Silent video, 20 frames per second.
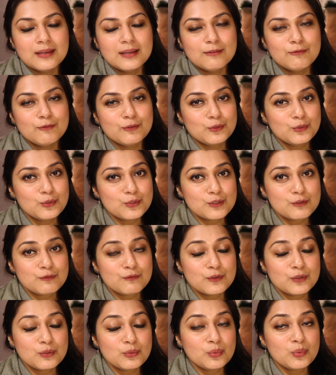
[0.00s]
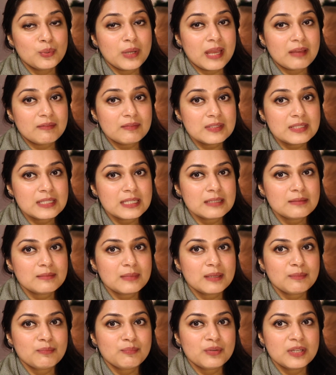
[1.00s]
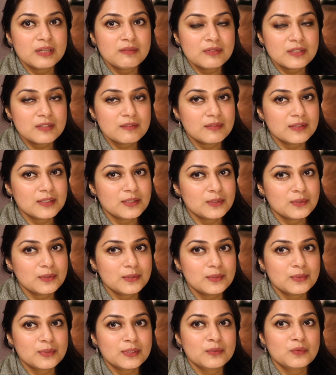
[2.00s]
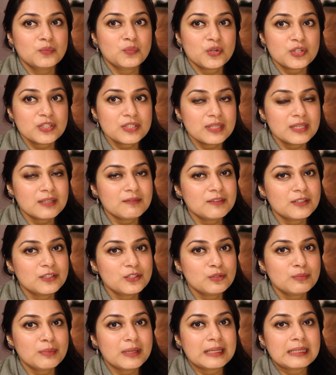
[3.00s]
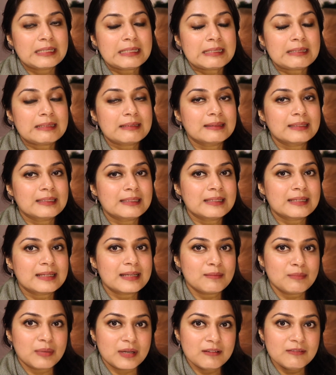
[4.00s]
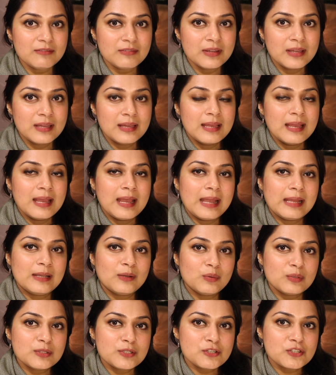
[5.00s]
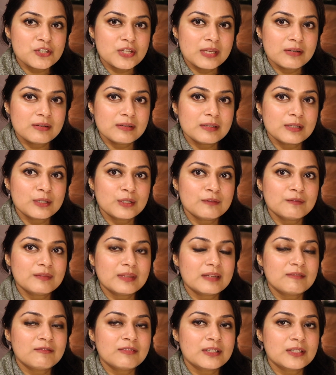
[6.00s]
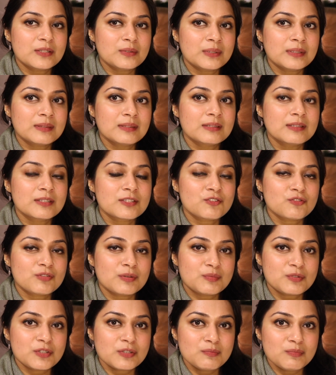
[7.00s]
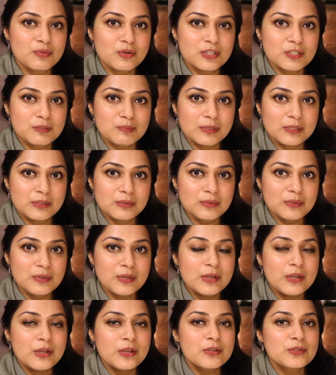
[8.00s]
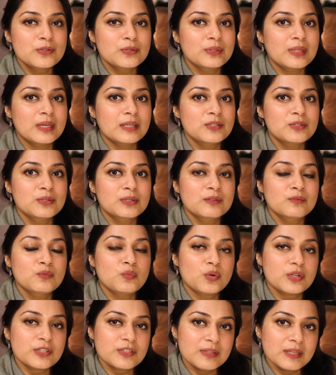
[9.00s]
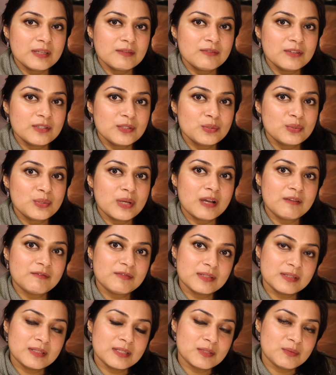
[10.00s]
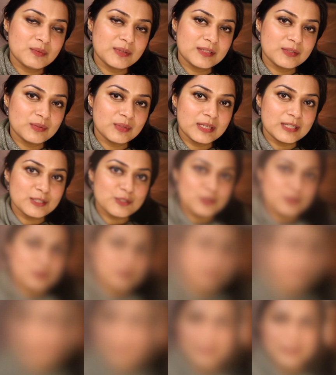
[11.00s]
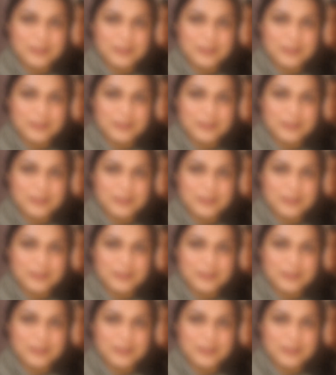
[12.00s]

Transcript: For those of you who haven't seen my previous video, you can watch that video by clicking the link above. I'll also share a link of that video in the description box below so that you can watch that video after this video gets over.